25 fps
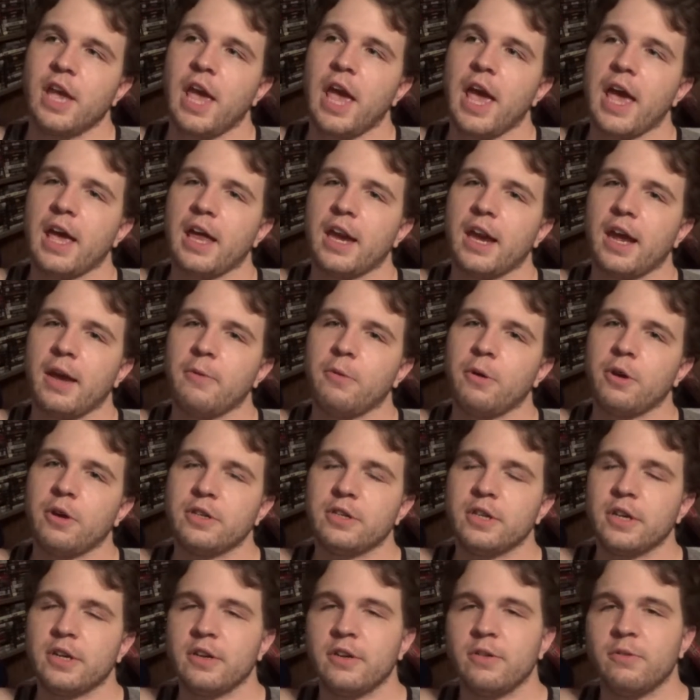and I want
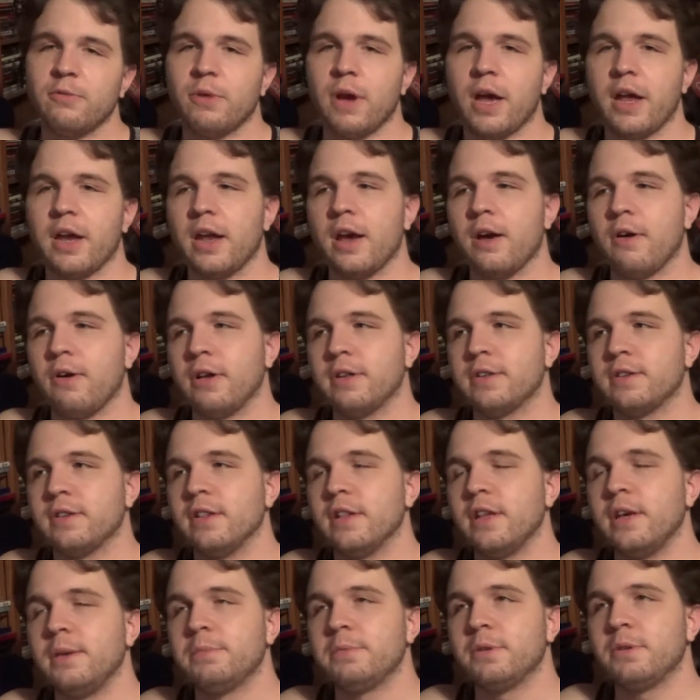to tell you right now, it's
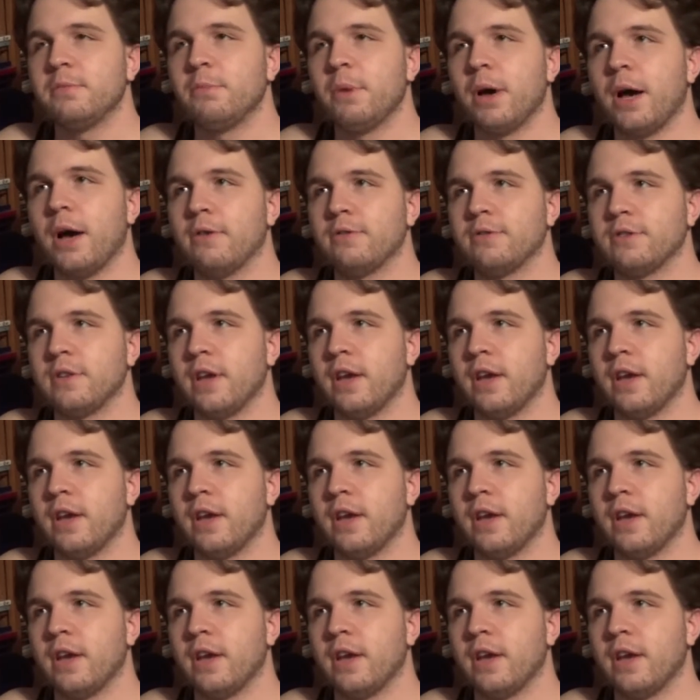leaps and bounds